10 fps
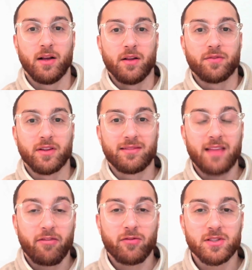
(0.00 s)
The
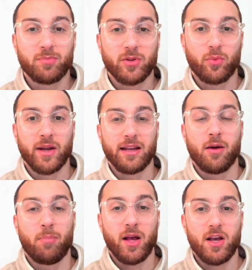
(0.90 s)
difference between
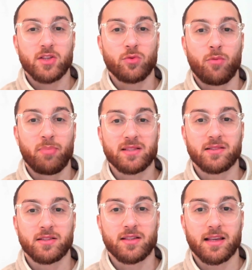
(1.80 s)
a personal and
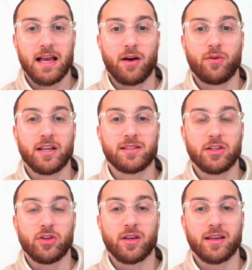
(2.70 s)
business account is
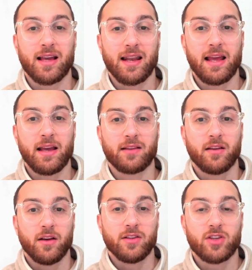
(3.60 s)
that you can connect
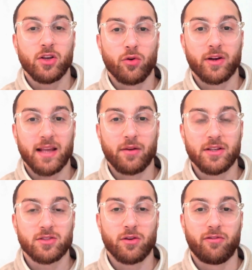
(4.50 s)
to your
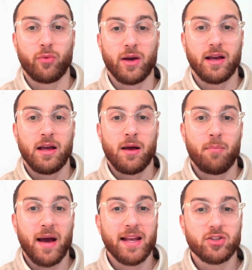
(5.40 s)
accounting software,
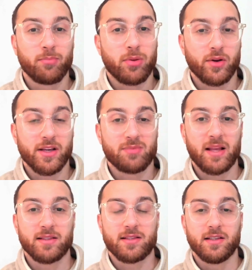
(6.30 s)
manage employee
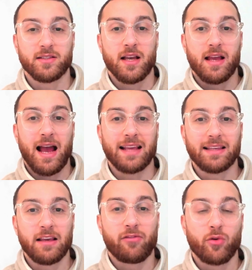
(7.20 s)
expenses,
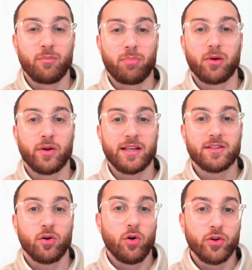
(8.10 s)
and give your
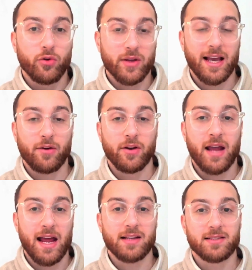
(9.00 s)
employees or your accountant
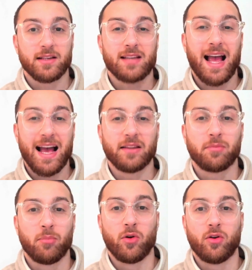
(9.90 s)
access and more.